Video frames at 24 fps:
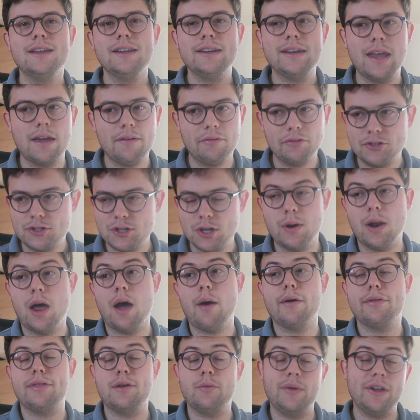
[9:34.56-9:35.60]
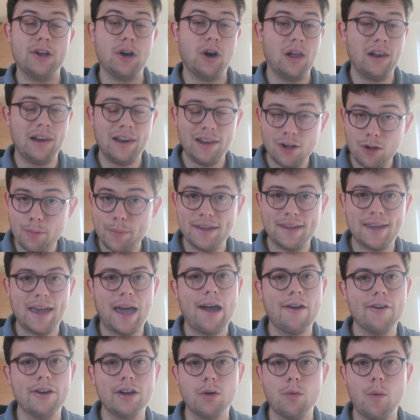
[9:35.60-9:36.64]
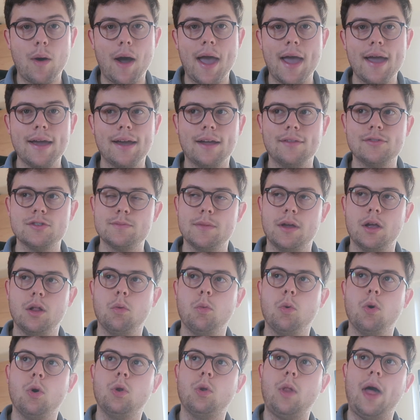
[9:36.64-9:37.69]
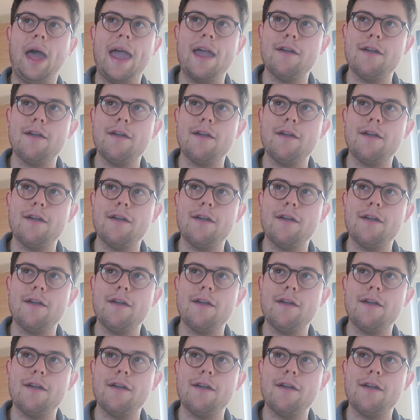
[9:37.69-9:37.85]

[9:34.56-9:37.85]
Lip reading: never too low. I think we got a little bit carried away against Millwall.